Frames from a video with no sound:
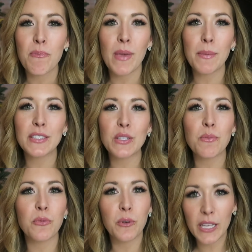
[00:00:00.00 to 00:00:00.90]
maybe
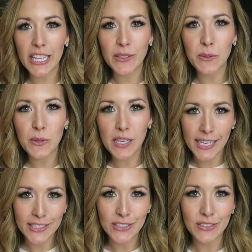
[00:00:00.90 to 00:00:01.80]
some really cool
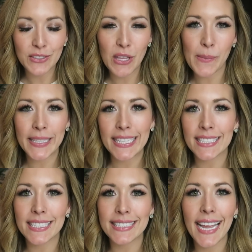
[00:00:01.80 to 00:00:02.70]
concerts coming
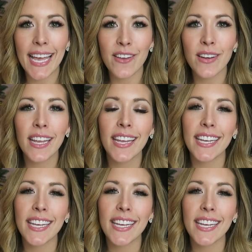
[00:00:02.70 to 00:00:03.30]
into town,